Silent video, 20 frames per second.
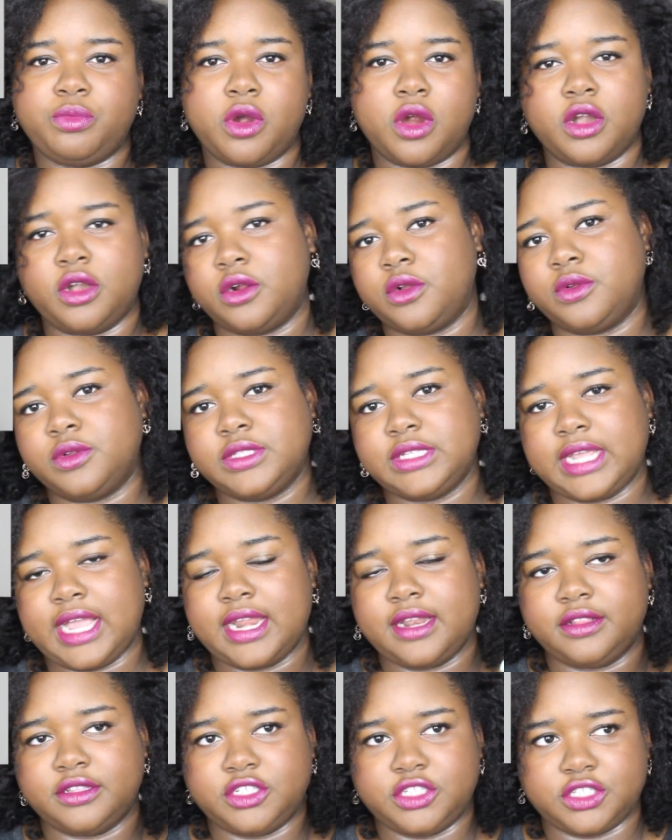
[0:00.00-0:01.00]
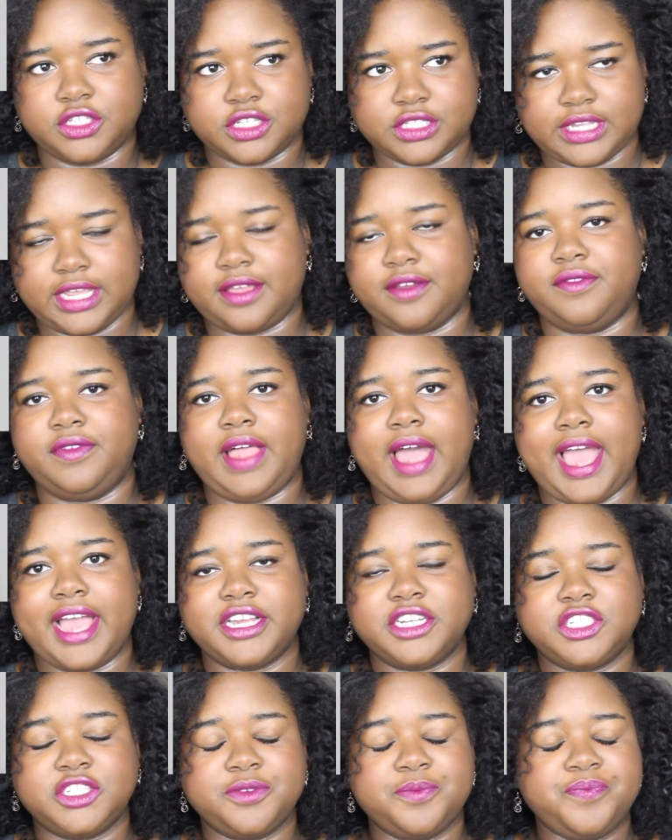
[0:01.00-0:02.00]
particles. It kind of just looks like a
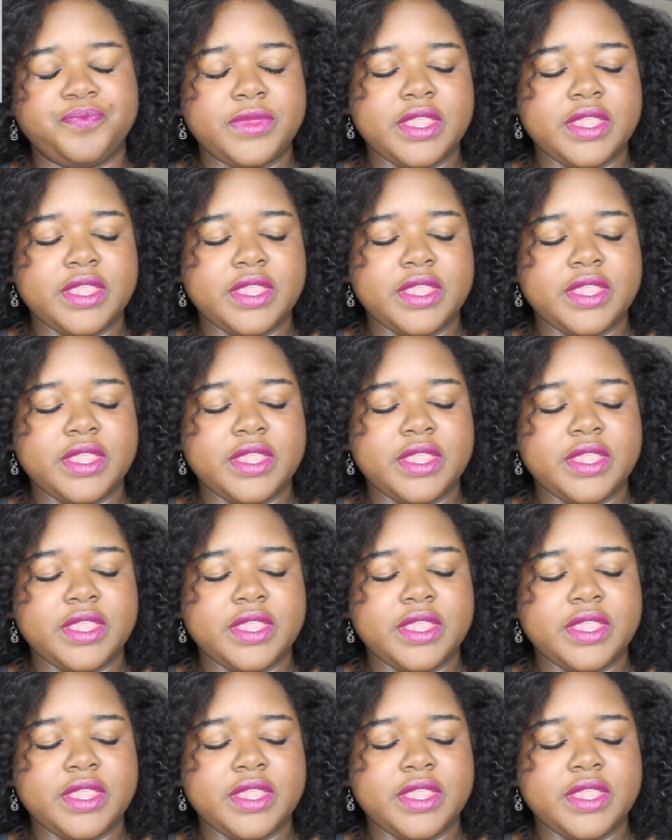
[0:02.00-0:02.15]
flash.